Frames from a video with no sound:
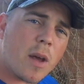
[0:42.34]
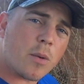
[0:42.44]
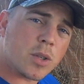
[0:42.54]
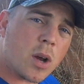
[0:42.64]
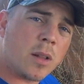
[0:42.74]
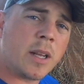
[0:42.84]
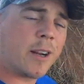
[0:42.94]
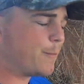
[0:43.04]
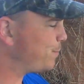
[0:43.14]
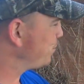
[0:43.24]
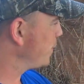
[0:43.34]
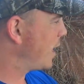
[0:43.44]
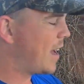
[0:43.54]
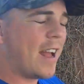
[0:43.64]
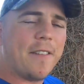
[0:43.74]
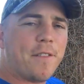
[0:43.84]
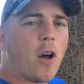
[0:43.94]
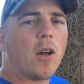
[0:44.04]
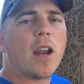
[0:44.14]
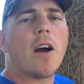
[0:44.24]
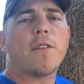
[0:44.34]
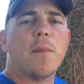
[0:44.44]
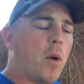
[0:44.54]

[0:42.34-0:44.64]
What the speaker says: that was on there had fallen out from